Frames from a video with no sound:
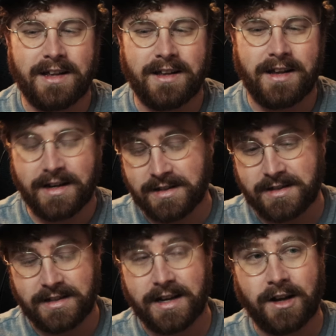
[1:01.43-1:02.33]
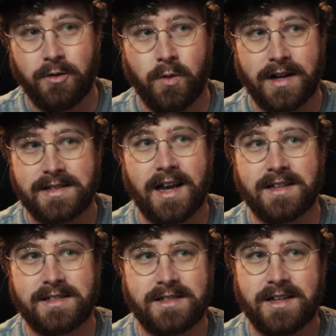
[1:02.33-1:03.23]
It is exactly what it
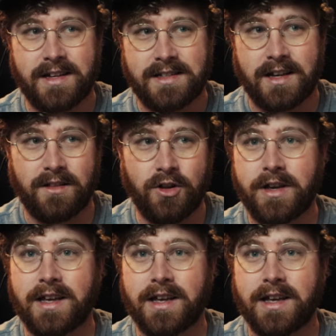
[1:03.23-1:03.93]
says. It's a look